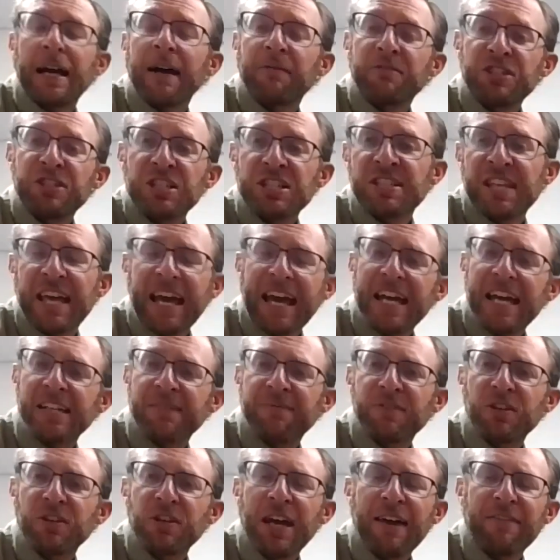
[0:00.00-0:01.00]
I would just add,
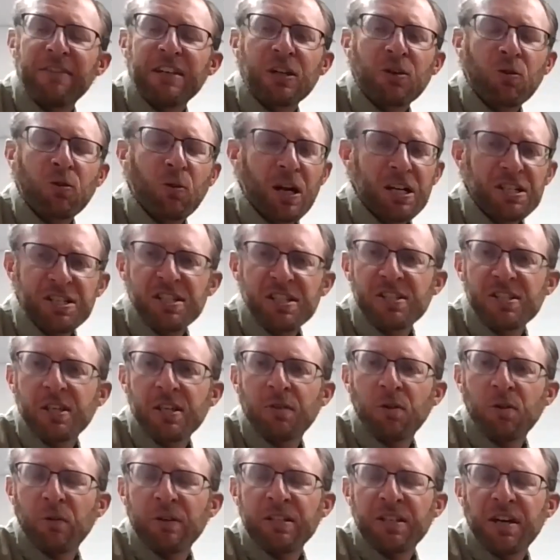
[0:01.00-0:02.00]
if you have any questions on
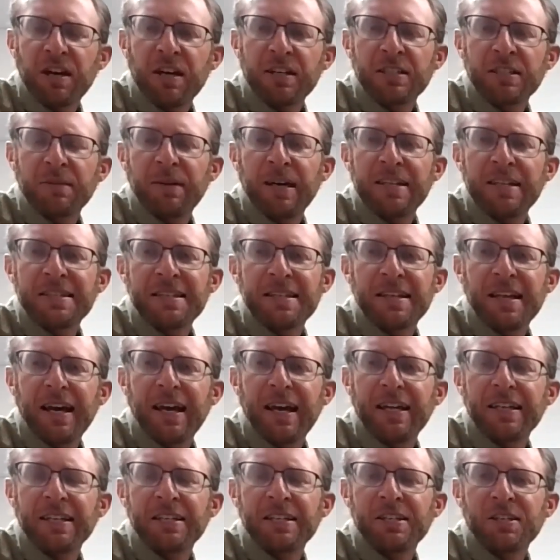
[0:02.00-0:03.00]
what we talked about
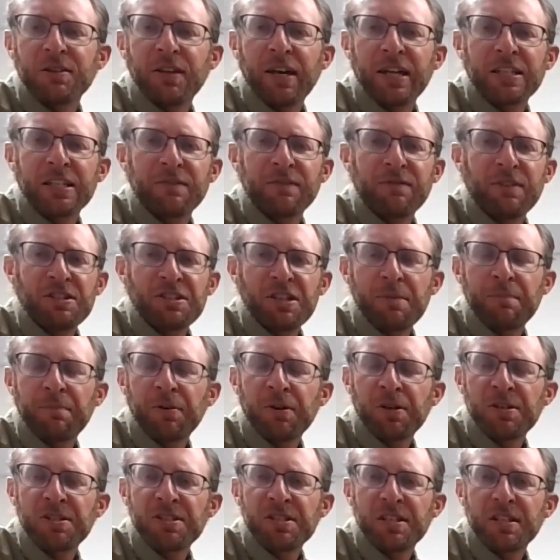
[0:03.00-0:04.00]
tonight and you'd like to visit in
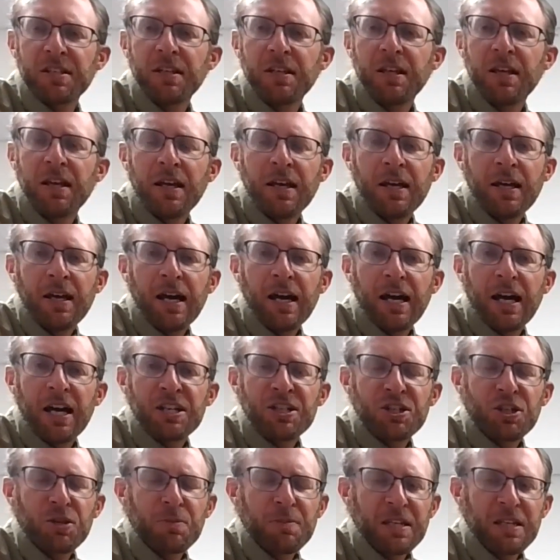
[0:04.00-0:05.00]
person,
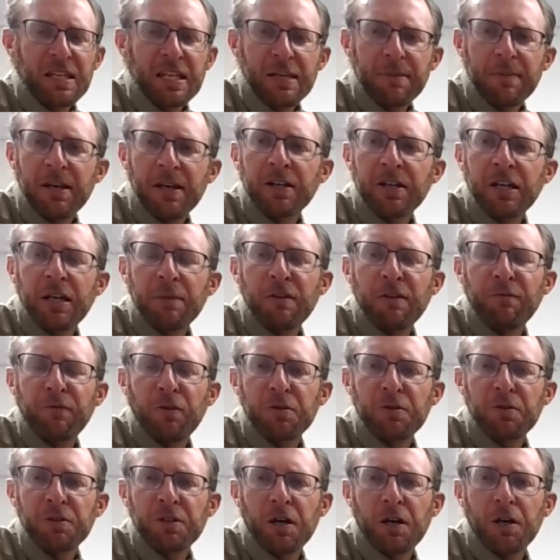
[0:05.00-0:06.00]
shoot me an email, give me a
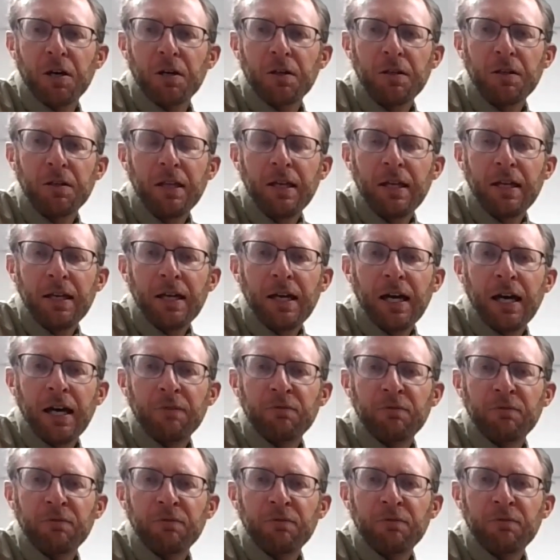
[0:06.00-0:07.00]
phone call. I
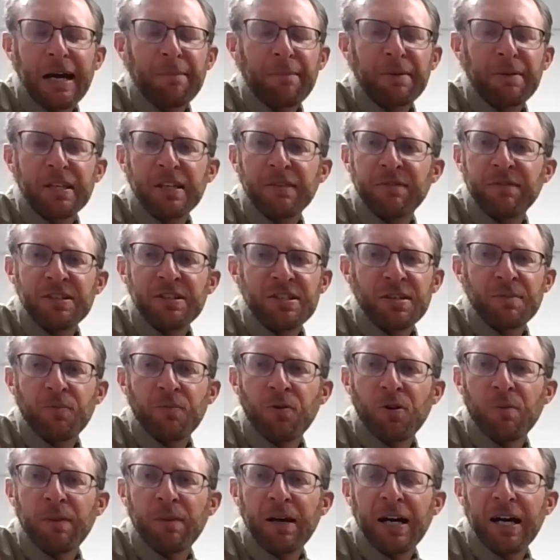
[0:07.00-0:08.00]
would be happy to visit
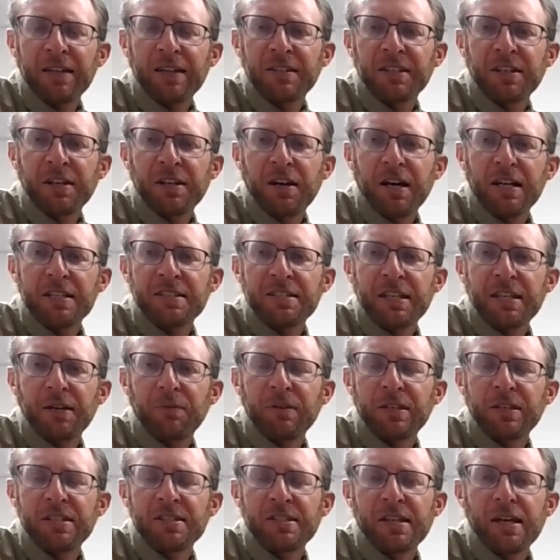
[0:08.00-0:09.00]
more about the content
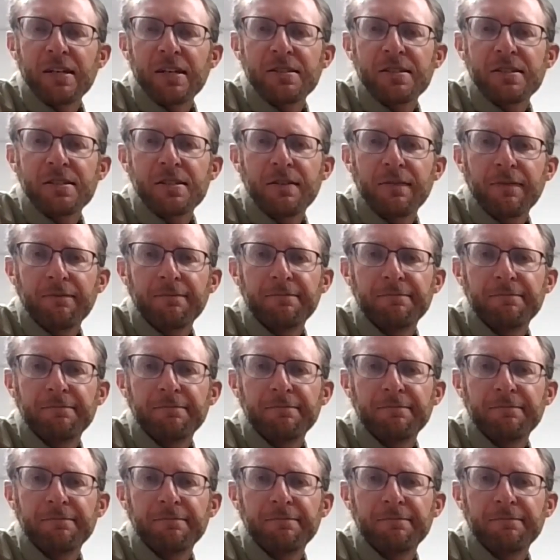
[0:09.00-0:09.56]
we discussed.